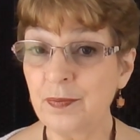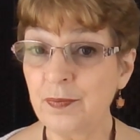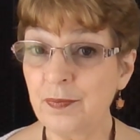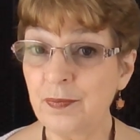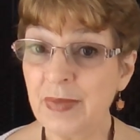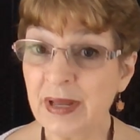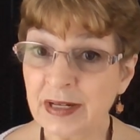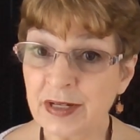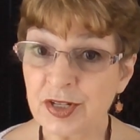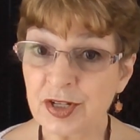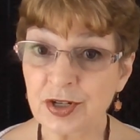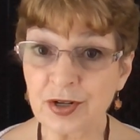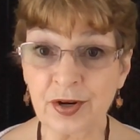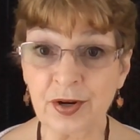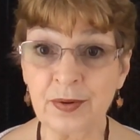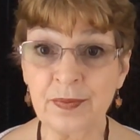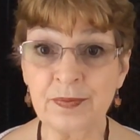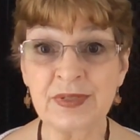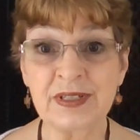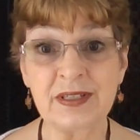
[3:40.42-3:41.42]

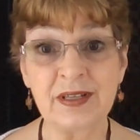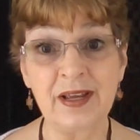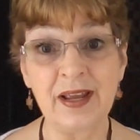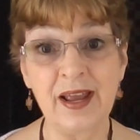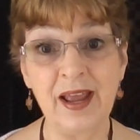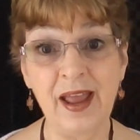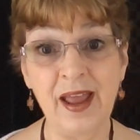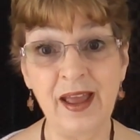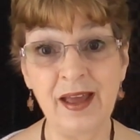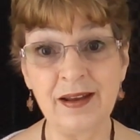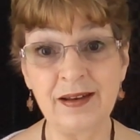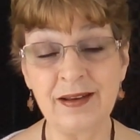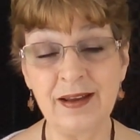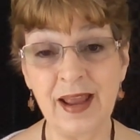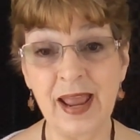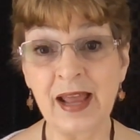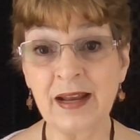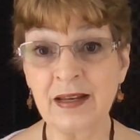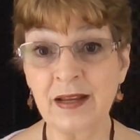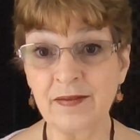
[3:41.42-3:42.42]
midterms and
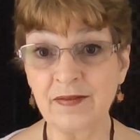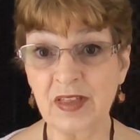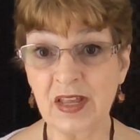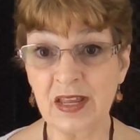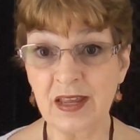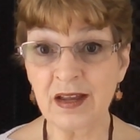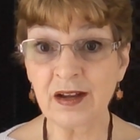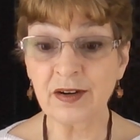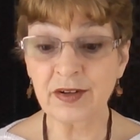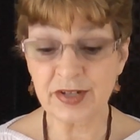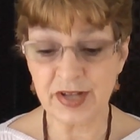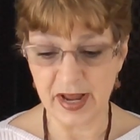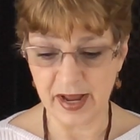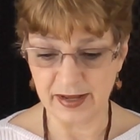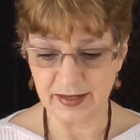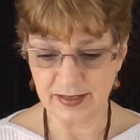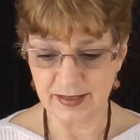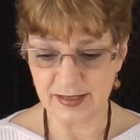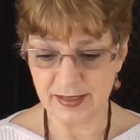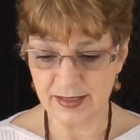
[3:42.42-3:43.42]
end of the year
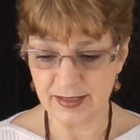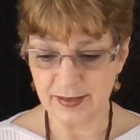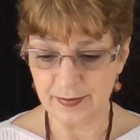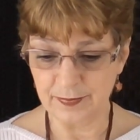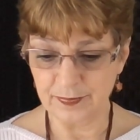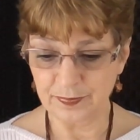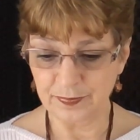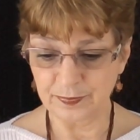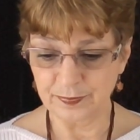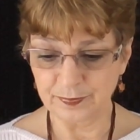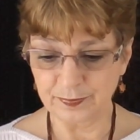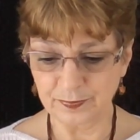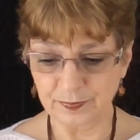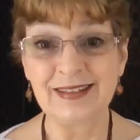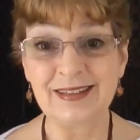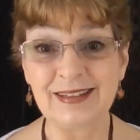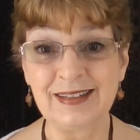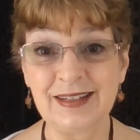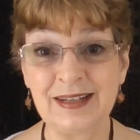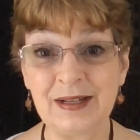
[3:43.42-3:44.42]
tests.
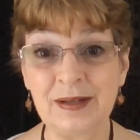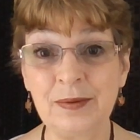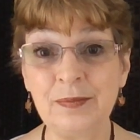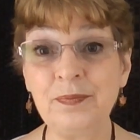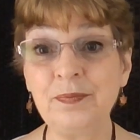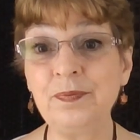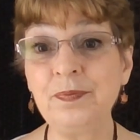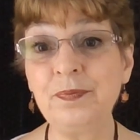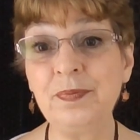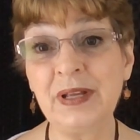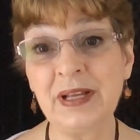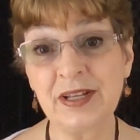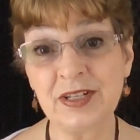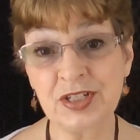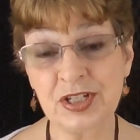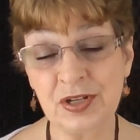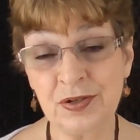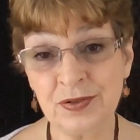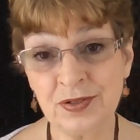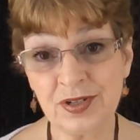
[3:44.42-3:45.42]

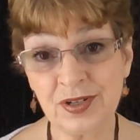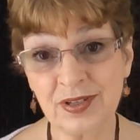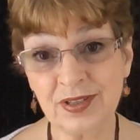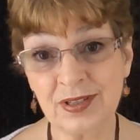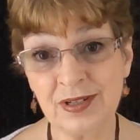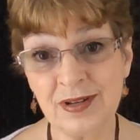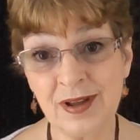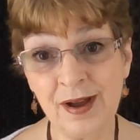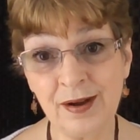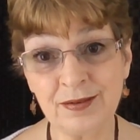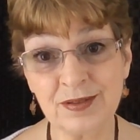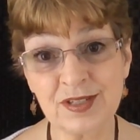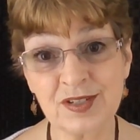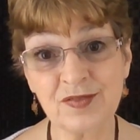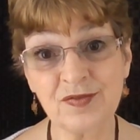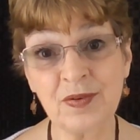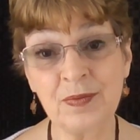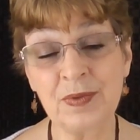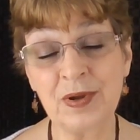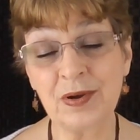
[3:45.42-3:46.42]
Because you took the notes
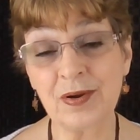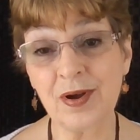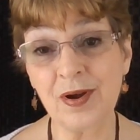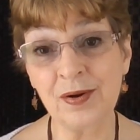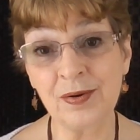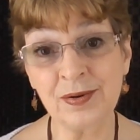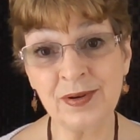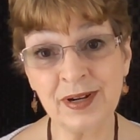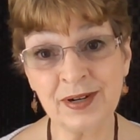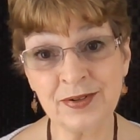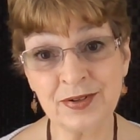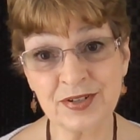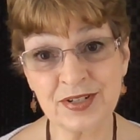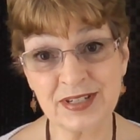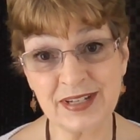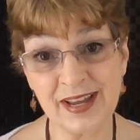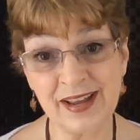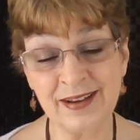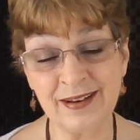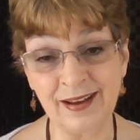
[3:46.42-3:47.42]
from your own
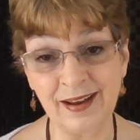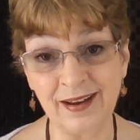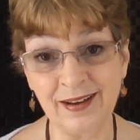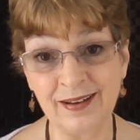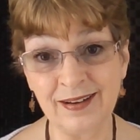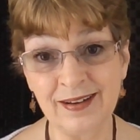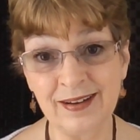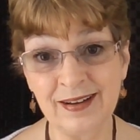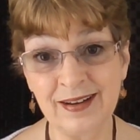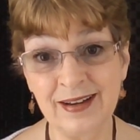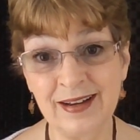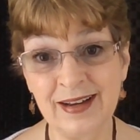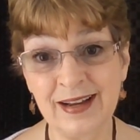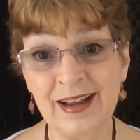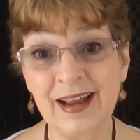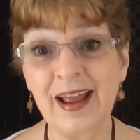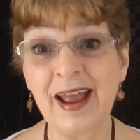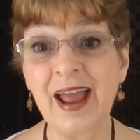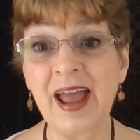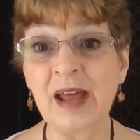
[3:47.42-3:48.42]
understanding
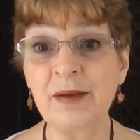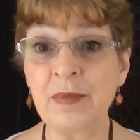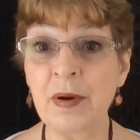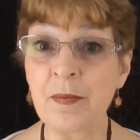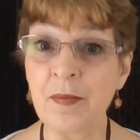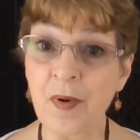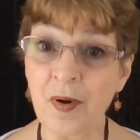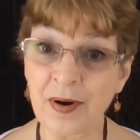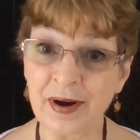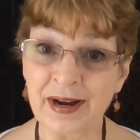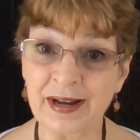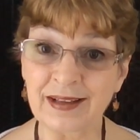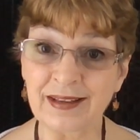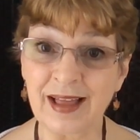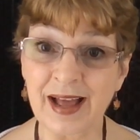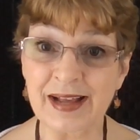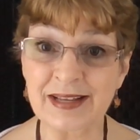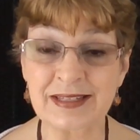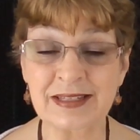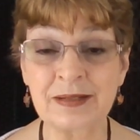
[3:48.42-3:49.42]
and
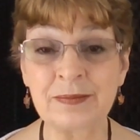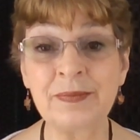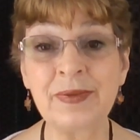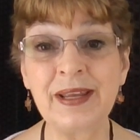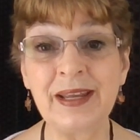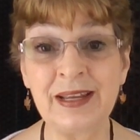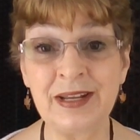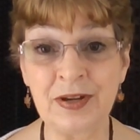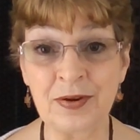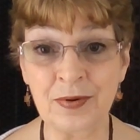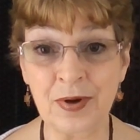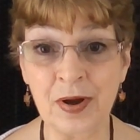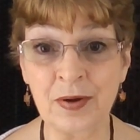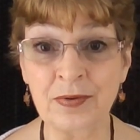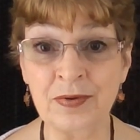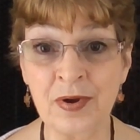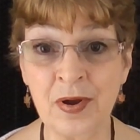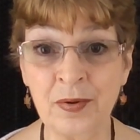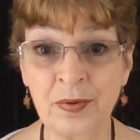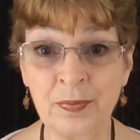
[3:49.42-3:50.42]
memorialized them in your
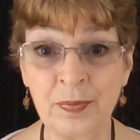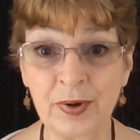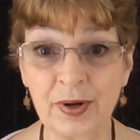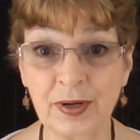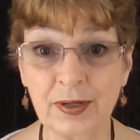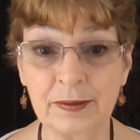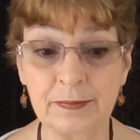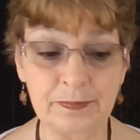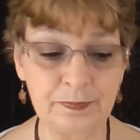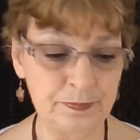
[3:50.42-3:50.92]
own notebook.